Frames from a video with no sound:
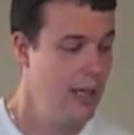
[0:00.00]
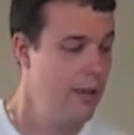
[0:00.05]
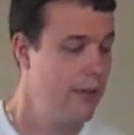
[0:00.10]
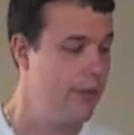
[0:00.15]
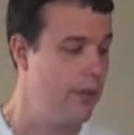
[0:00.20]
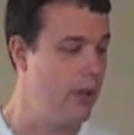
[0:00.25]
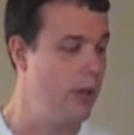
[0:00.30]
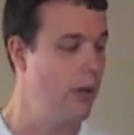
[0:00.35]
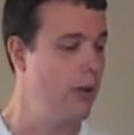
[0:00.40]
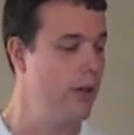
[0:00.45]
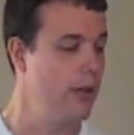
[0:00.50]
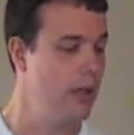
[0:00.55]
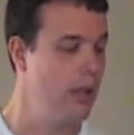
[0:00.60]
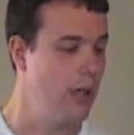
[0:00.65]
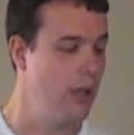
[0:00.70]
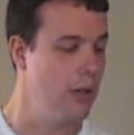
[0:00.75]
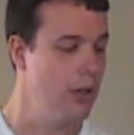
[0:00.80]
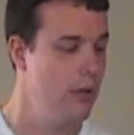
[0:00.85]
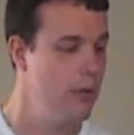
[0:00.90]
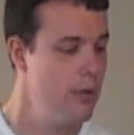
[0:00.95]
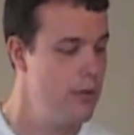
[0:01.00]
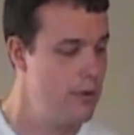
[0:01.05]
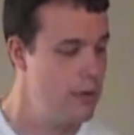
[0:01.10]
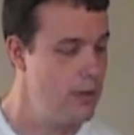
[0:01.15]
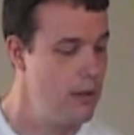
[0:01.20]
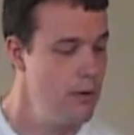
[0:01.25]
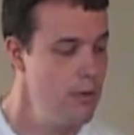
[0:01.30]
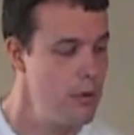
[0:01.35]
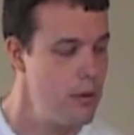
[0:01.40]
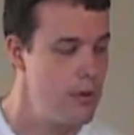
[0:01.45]
So
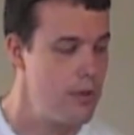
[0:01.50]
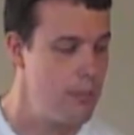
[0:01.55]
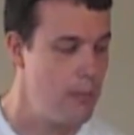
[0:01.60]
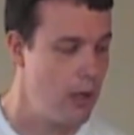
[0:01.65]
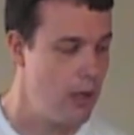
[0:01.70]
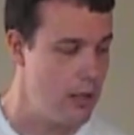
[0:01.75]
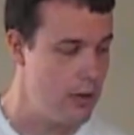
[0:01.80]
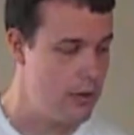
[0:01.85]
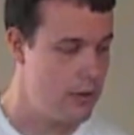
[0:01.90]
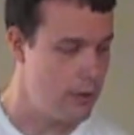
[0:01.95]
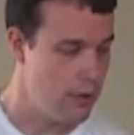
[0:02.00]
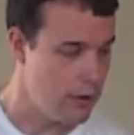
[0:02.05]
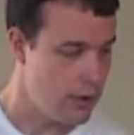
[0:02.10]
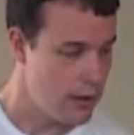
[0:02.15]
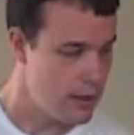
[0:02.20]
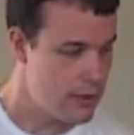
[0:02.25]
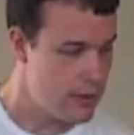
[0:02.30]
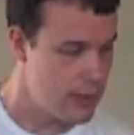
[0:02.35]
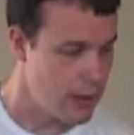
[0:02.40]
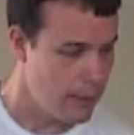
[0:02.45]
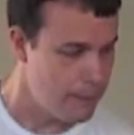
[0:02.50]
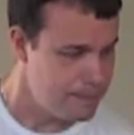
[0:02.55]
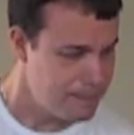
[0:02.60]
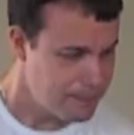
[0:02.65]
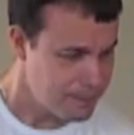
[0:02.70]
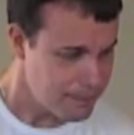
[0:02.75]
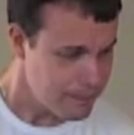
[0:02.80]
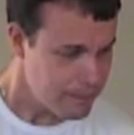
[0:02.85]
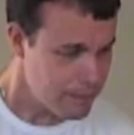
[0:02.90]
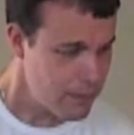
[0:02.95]
use your smartest students. So
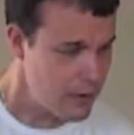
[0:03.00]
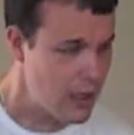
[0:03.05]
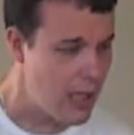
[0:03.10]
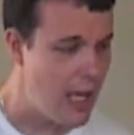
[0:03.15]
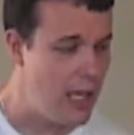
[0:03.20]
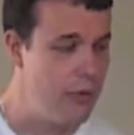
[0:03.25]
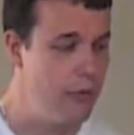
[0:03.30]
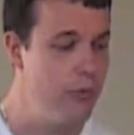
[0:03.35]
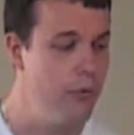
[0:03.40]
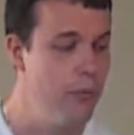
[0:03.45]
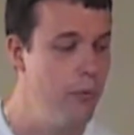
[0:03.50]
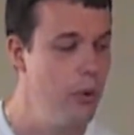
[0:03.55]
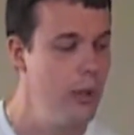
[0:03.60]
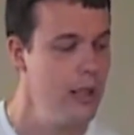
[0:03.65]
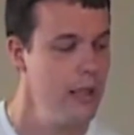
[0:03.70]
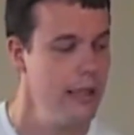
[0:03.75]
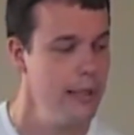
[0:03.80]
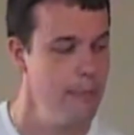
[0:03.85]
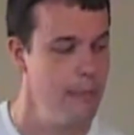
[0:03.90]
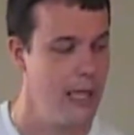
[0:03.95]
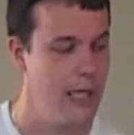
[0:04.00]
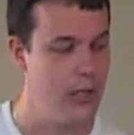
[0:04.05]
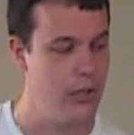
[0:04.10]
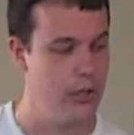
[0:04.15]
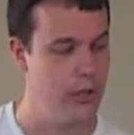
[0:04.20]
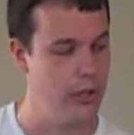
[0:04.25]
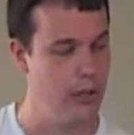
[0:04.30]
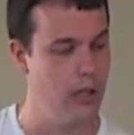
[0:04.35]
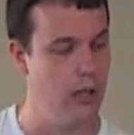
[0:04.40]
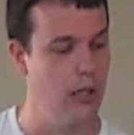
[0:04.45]
really make
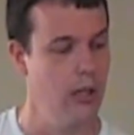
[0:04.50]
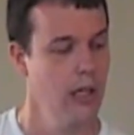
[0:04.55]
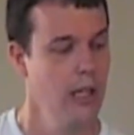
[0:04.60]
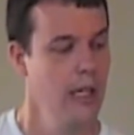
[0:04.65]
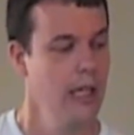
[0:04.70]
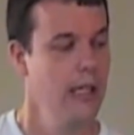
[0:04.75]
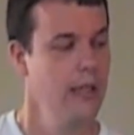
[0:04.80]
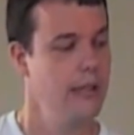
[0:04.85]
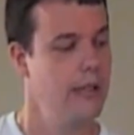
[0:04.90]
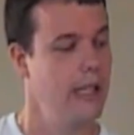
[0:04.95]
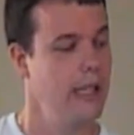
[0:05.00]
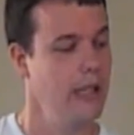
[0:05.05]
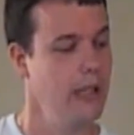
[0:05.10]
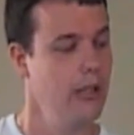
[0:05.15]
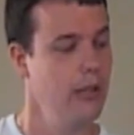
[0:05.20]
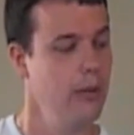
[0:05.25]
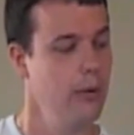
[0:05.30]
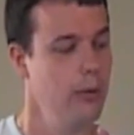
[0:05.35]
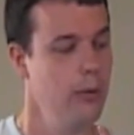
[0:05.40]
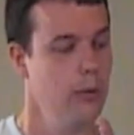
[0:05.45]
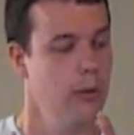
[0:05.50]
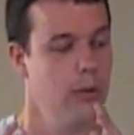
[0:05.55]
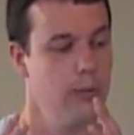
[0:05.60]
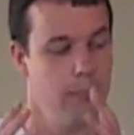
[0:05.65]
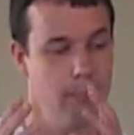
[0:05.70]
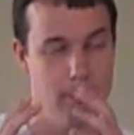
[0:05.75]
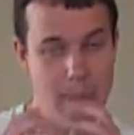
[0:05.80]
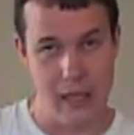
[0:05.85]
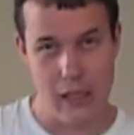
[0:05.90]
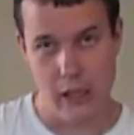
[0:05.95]
sure that you
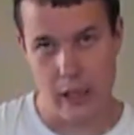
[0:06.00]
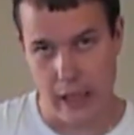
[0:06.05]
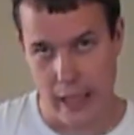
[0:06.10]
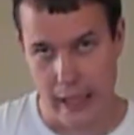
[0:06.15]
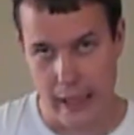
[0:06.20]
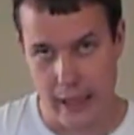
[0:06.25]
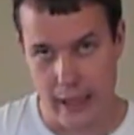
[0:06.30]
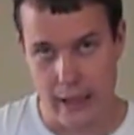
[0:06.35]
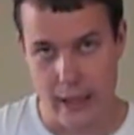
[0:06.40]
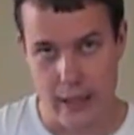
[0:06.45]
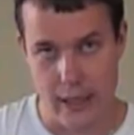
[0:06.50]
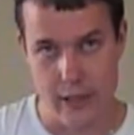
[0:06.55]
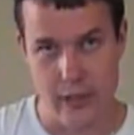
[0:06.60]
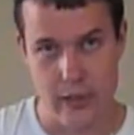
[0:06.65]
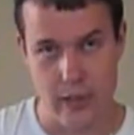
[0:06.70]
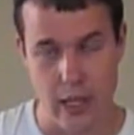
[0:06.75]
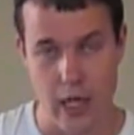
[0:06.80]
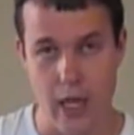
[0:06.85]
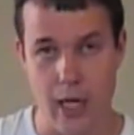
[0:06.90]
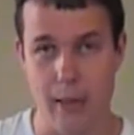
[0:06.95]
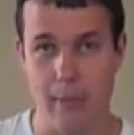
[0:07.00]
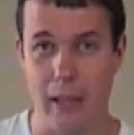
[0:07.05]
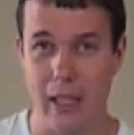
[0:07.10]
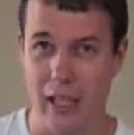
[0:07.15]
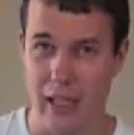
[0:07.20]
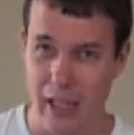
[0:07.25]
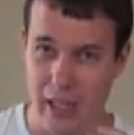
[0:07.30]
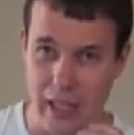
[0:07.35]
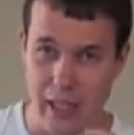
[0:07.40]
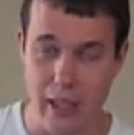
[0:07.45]
marinate in this time,
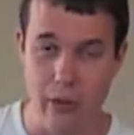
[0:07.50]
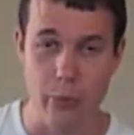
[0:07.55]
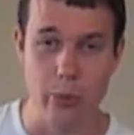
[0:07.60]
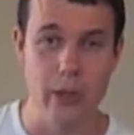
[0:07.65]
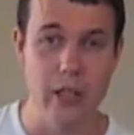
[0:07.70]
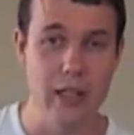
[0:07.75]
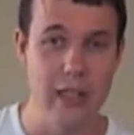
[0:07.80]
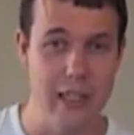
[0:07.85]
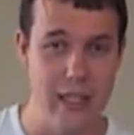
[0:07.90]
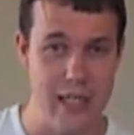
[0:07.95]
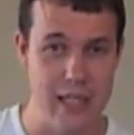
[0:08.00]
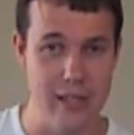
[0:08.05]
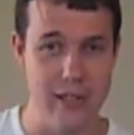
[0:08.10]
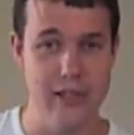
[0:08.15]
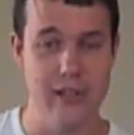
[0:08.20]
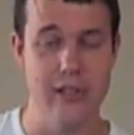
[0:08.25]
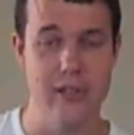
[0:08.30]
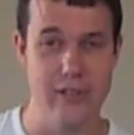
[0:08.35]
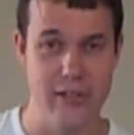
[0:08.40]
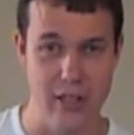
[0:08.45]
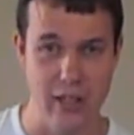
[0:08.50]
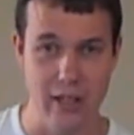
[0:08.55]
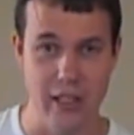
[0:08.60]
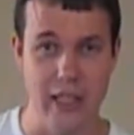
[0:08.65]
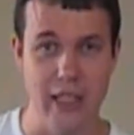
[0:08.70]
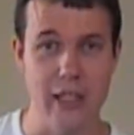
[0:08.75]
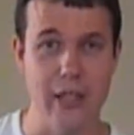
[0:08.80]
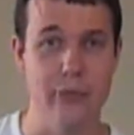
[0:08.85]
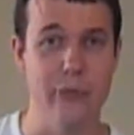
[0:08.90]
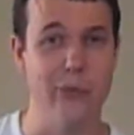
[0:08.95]
and it really gets
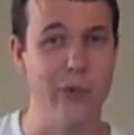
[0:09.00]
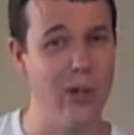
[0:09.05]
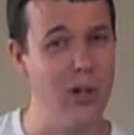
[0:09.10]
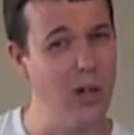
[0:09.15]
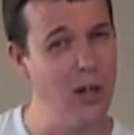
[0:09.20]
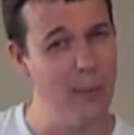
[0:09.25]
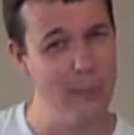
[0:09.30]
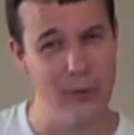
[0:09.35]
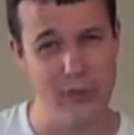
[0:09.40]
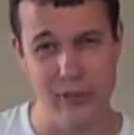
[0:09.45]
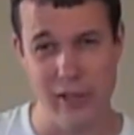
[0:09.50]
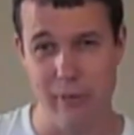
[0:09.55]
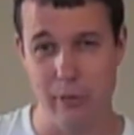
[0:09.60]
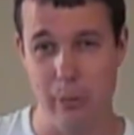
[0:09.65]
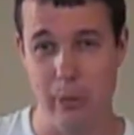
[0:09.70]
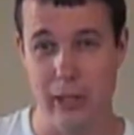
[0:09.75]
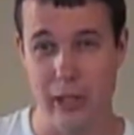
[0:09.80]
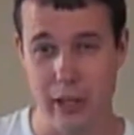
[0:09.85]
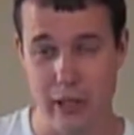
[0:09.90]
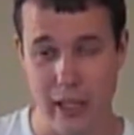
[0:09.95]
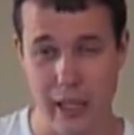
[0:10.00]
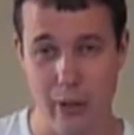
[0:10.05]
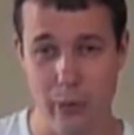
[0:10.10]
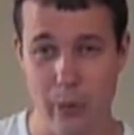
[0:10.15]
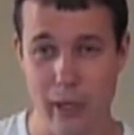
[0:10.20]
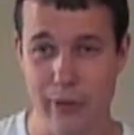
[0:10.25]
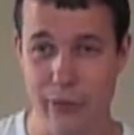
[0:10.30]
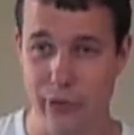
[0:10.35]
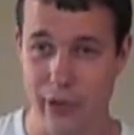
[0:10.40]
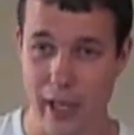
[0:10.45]
sunk in for almost everybody. You
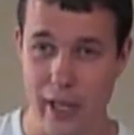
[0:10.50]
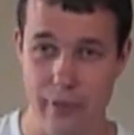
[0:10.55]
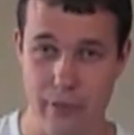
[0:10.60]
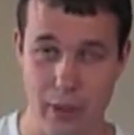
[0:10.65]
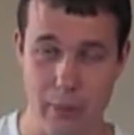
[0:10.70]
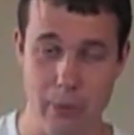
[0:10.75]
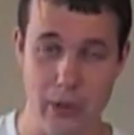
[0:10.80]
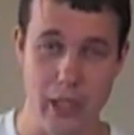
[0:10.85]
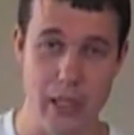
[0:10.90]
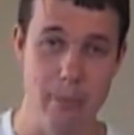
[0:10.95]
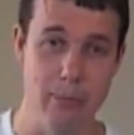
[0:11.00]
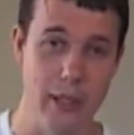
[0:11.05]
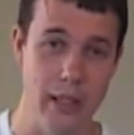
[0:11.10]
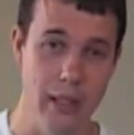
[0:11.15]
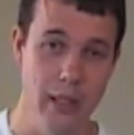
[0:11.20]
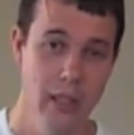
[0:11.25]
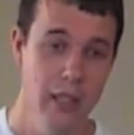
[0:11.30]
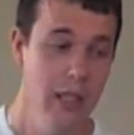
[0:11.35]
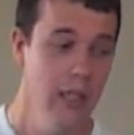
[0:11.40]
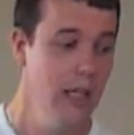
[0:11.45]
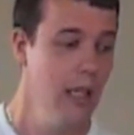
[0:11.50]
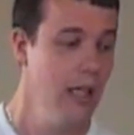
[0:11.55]
can't wait for everybody, but